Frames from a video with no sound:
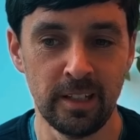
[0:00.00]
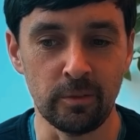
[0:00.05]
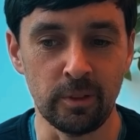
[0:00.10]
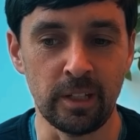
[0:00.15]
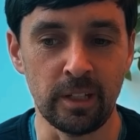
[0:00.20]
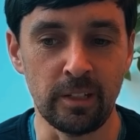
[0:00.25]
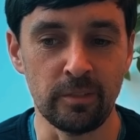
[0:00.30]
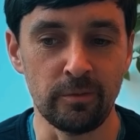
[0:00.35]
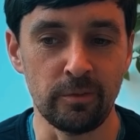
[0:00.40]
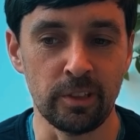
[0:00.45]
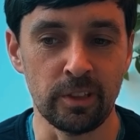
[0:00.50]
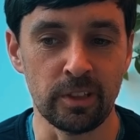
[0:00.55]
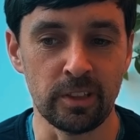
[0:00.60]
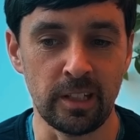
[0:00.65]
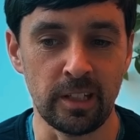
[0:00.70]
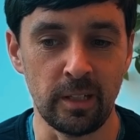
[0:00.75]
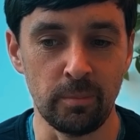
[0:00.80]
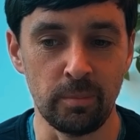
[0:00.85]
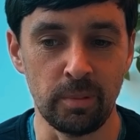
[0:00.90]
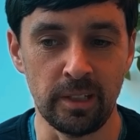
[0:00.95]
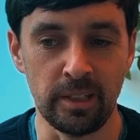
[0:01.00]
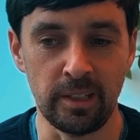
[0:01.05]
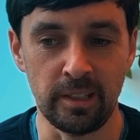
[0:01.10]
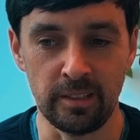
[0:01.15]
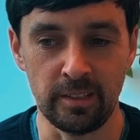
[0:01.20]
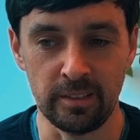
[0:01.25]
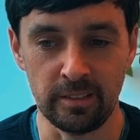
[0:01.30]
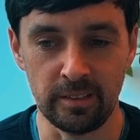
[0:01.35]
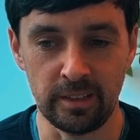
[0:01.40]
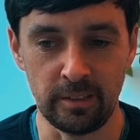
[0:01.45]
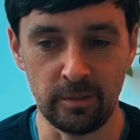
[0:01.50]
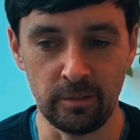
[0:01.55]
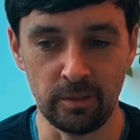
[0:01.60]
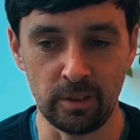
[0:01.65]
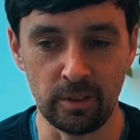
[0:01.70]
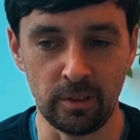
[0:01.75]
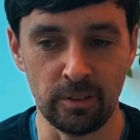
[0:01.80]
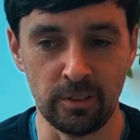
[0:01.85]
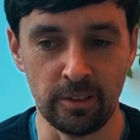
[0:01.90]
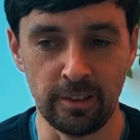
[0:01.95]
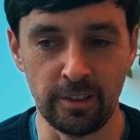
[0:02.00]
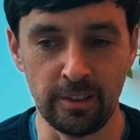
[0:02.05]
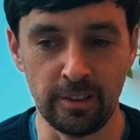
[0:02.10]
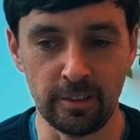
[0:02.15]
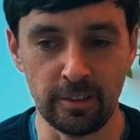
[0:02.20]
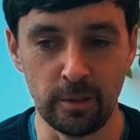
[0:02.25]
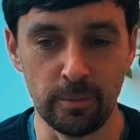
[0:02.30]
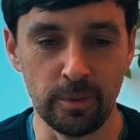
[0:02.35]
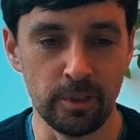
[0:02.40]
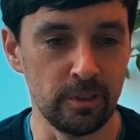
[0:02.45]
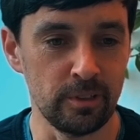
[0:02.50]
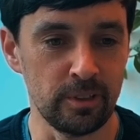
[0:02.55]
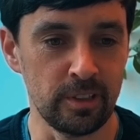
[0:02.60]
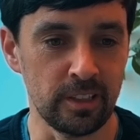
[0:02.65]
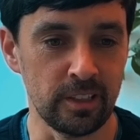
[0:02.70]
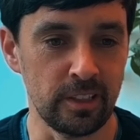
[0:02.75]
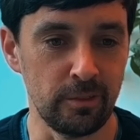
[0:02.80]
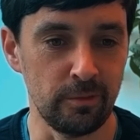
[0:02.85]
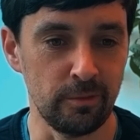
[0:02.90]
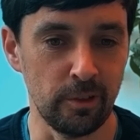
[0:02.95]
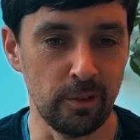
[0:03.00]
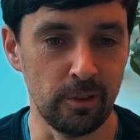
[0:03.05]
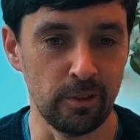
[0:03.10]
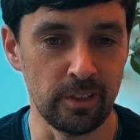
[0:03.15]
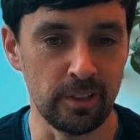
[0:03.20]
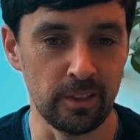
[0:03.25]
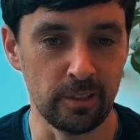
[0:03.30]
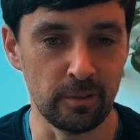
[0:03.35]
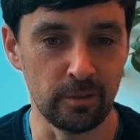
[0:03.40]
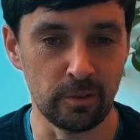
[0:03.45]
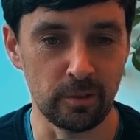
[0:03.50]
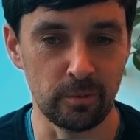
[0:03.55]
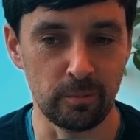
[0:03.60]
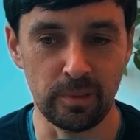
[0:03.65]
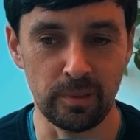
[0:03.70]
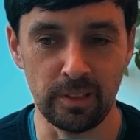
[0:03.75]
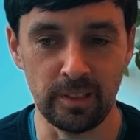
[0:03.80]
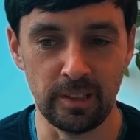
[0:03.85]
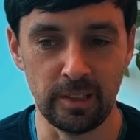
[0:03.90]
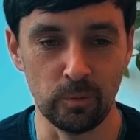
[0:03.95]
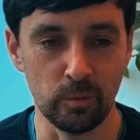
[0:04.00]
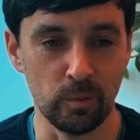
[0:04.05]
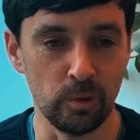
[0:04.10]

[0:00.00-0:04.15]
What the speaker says: When I first started playing, it was on Commodore 64. I think I was playing like